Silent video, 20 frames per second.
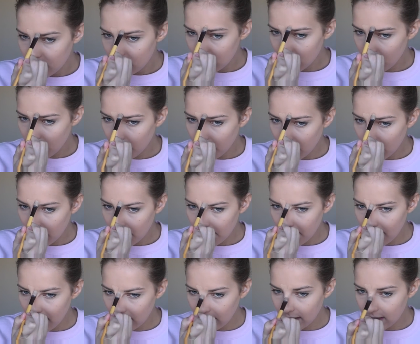So I'm gonna
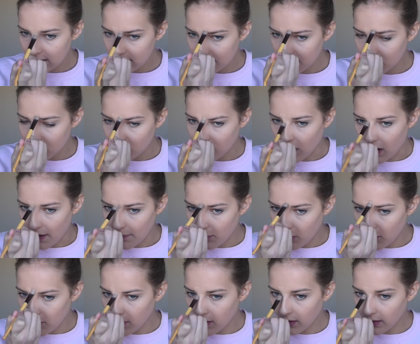make like some
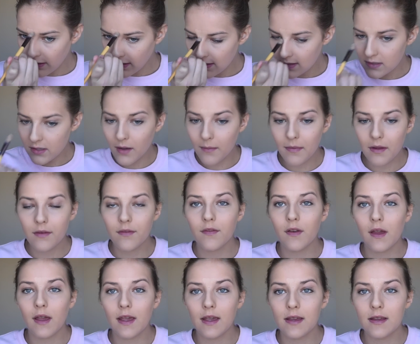tribal markings on my
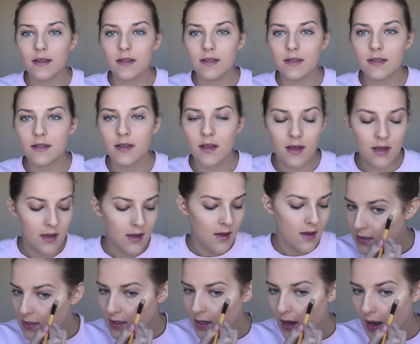face
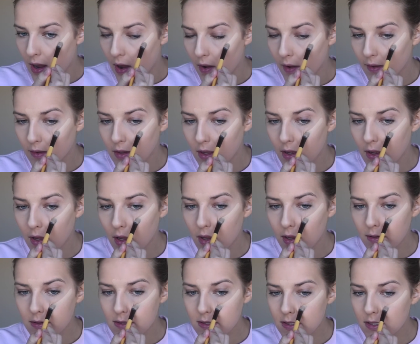to
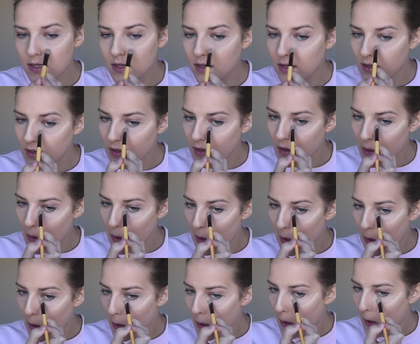highlight
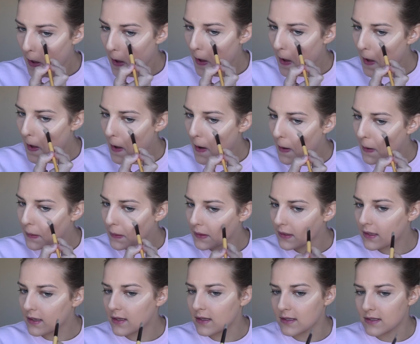and
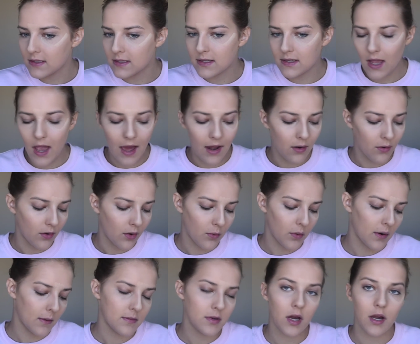conceal. I don't know
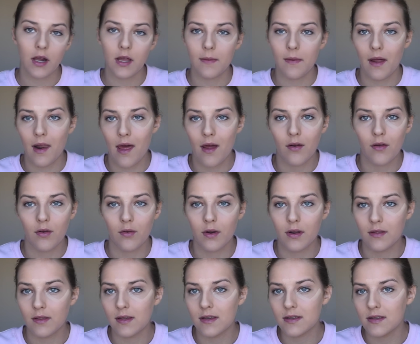what I'm talking about. I don't know
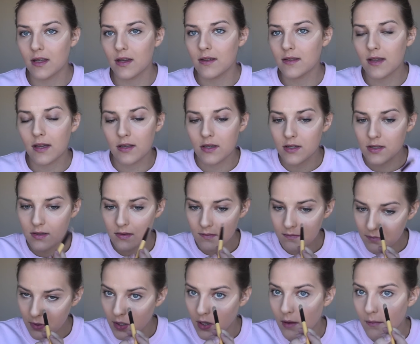what this does. I
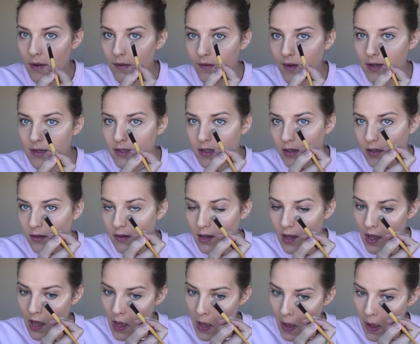just put it on my face and
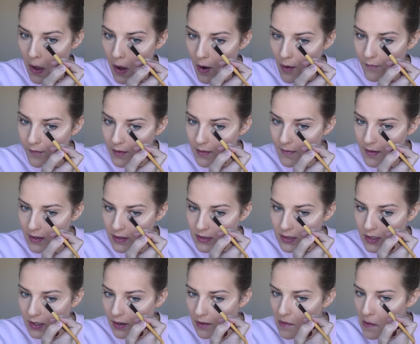hope for the
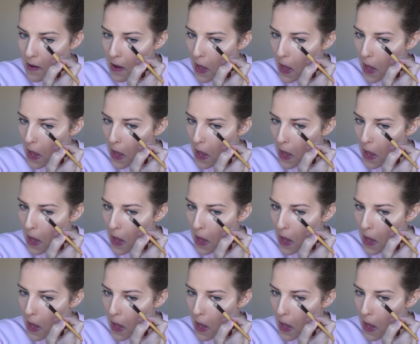best, you know?